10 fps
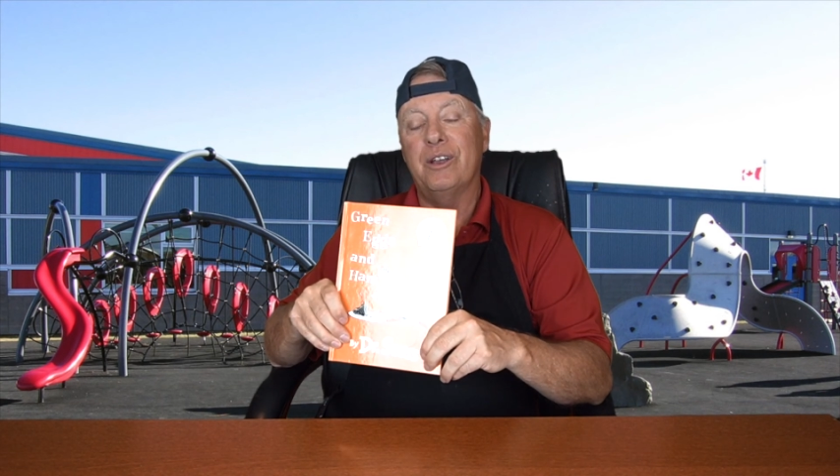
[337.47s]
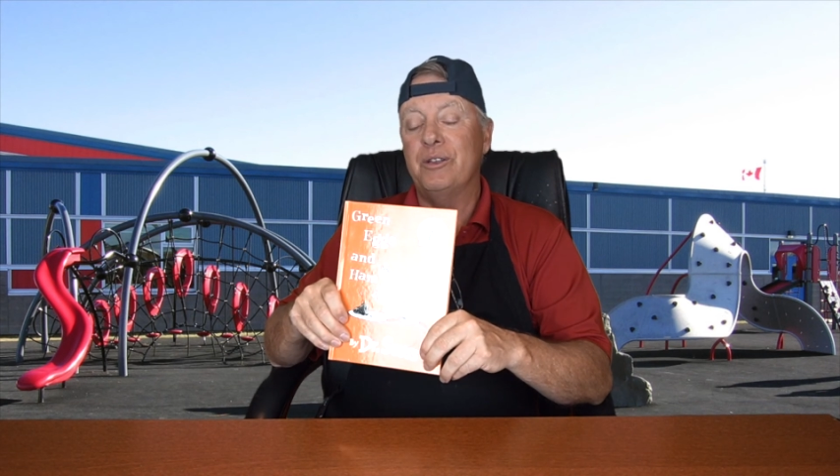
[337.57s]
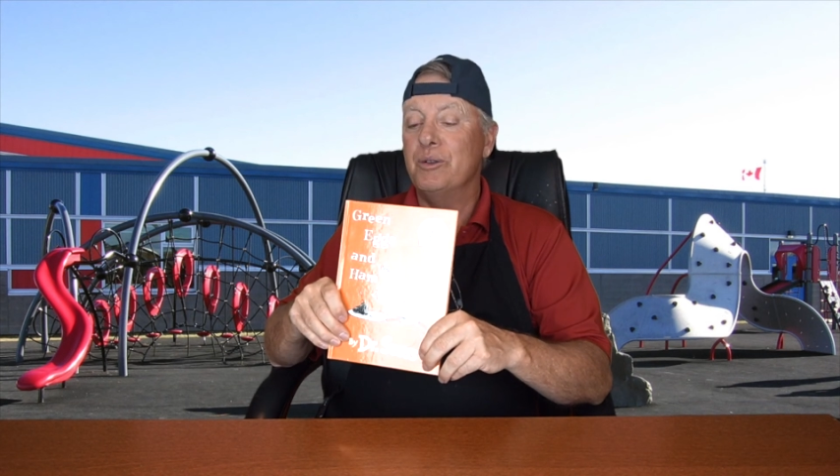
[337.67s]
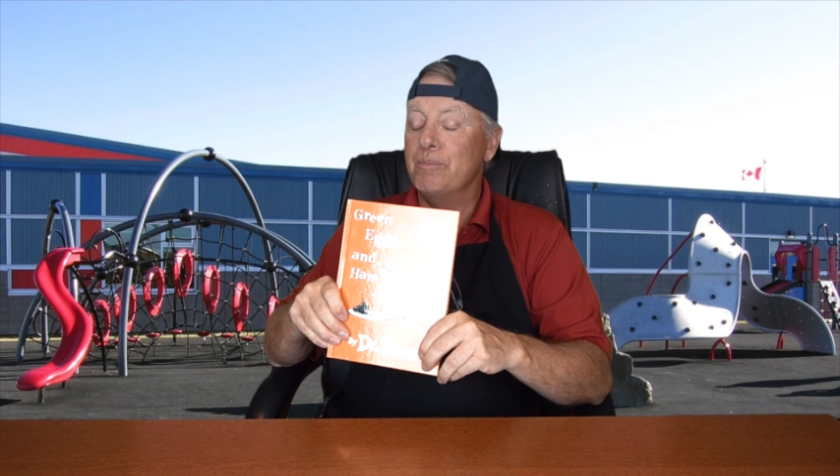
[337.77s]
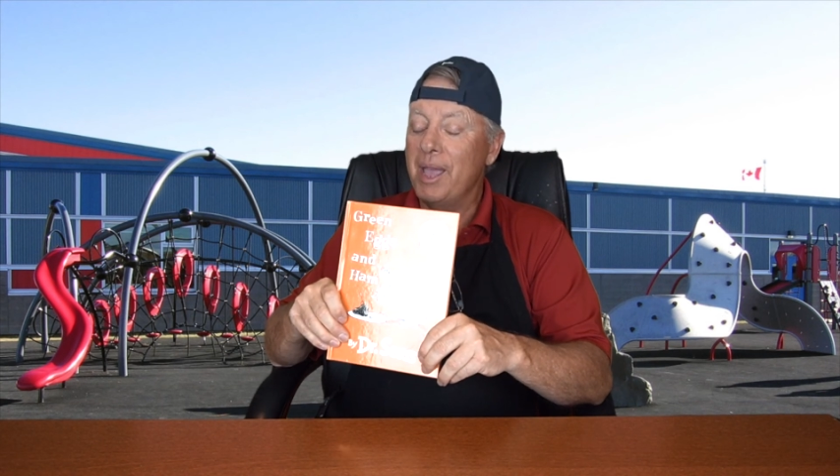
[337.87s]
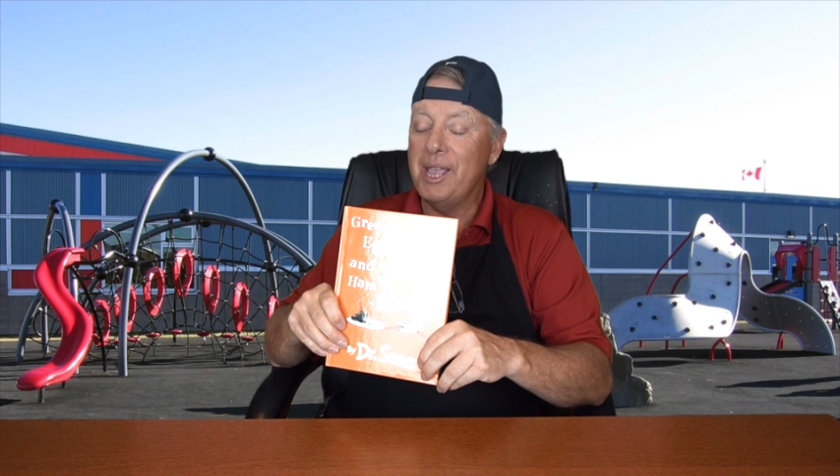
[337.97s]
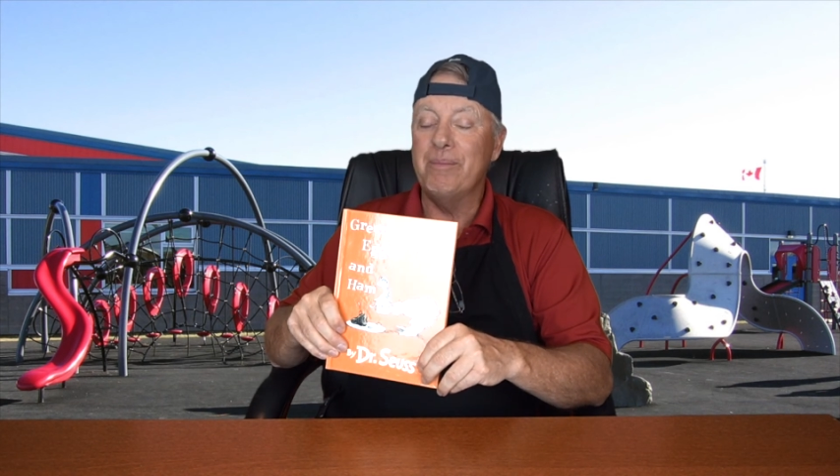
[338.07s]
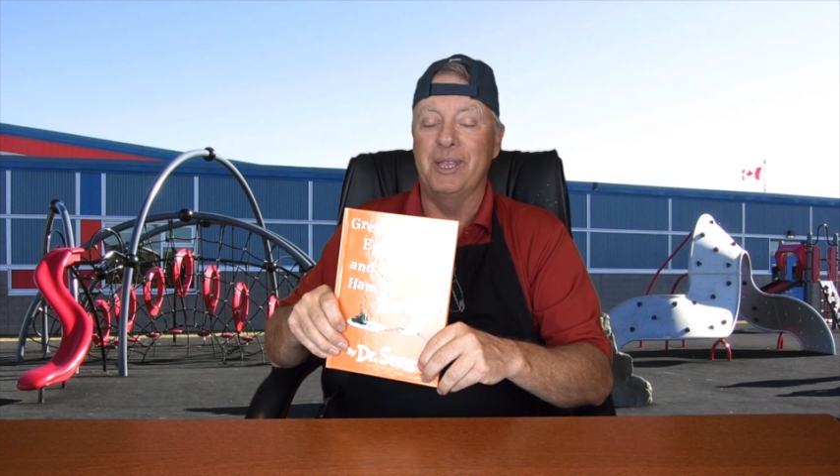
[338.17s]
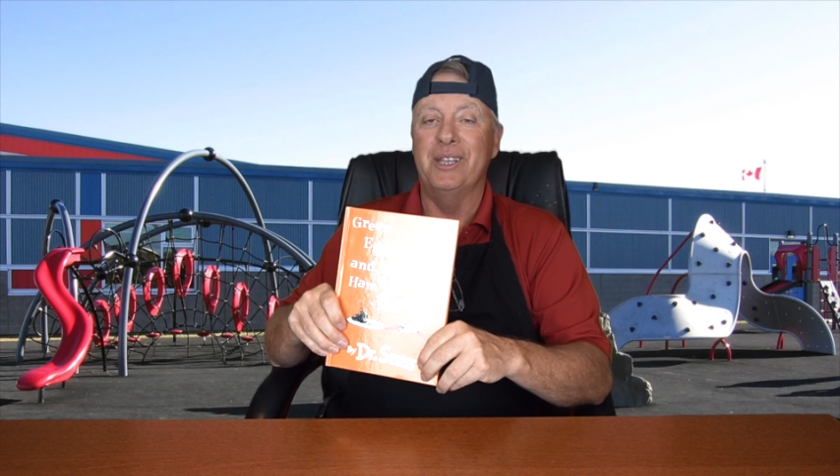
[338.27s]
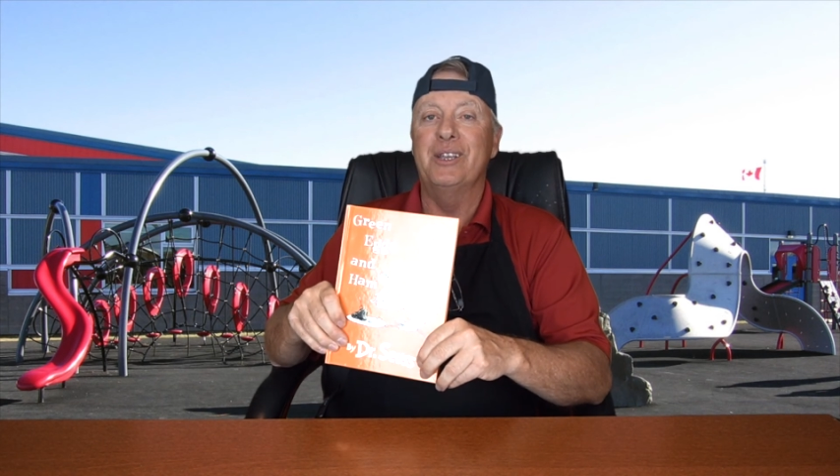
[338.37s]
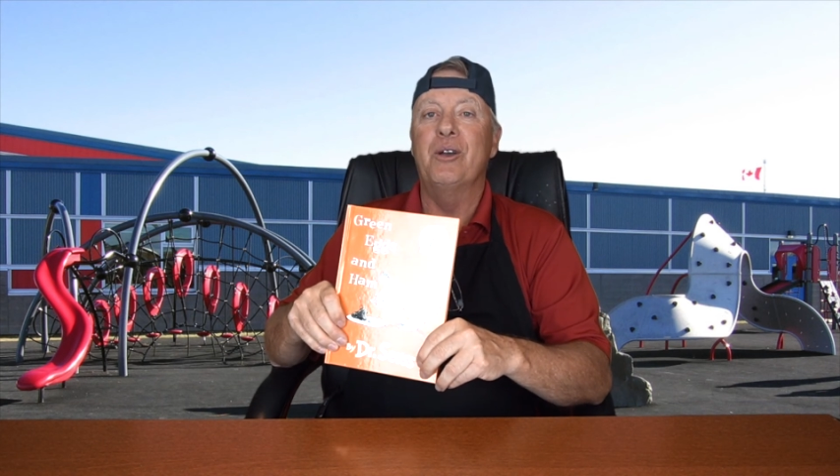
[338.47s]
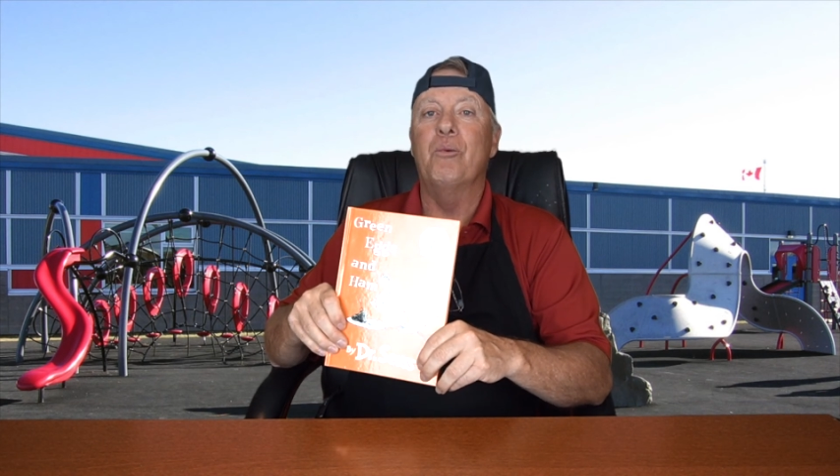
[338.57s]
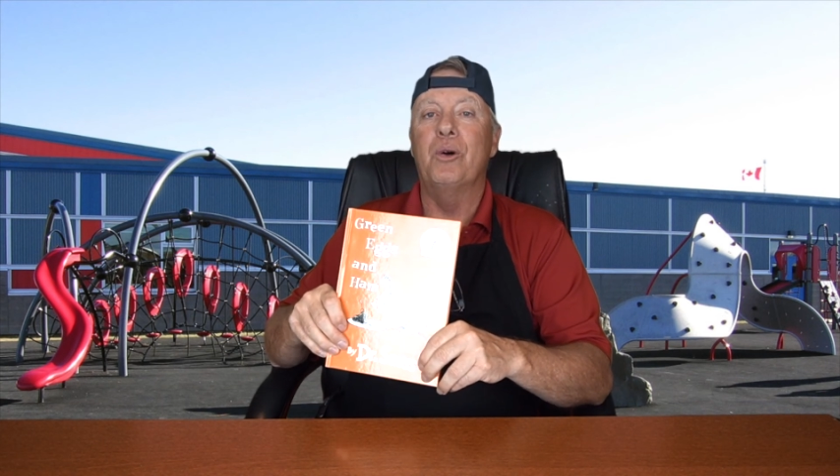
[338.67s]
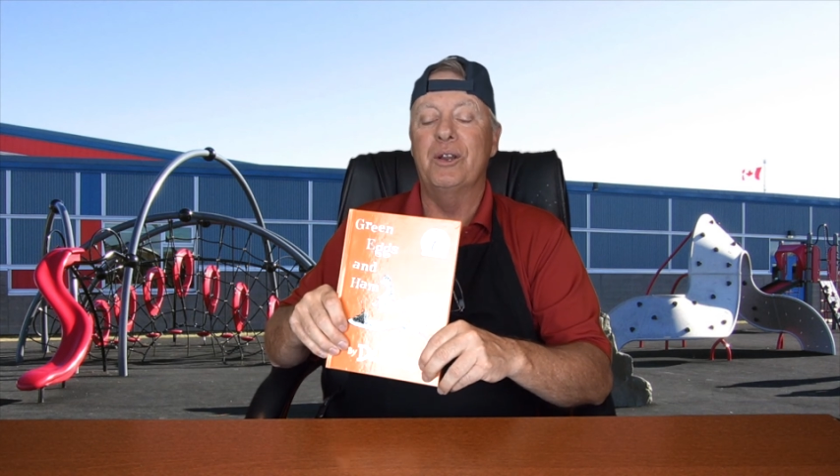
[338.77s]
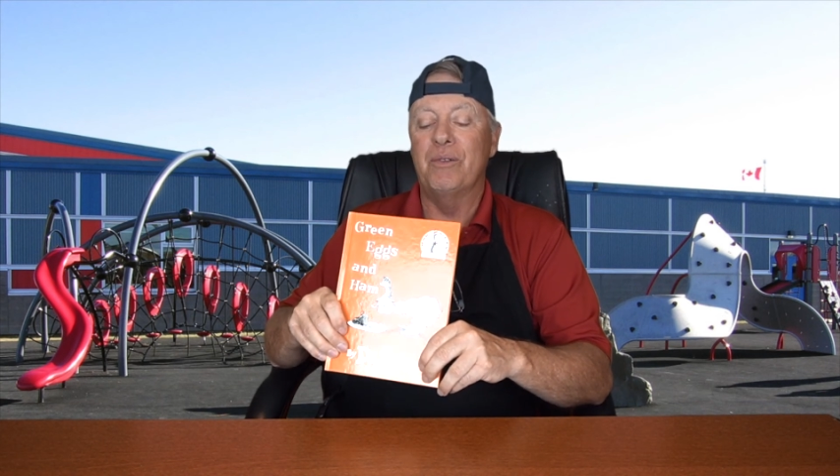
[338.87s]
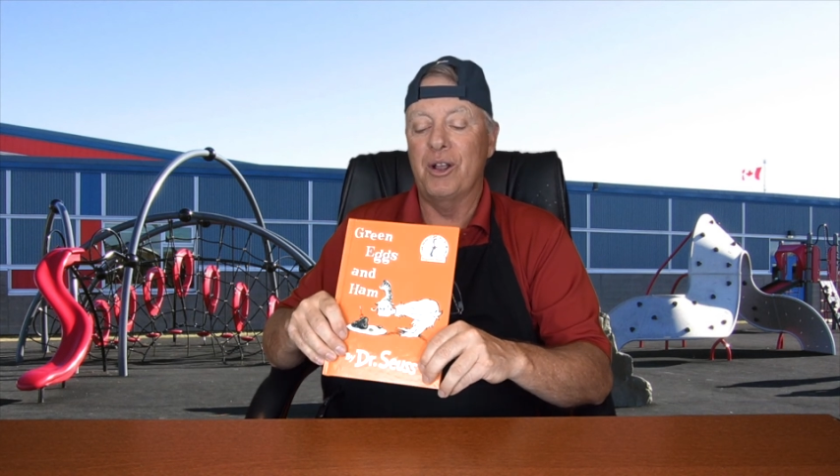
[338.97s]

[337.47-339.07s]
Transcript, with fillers: you may be one of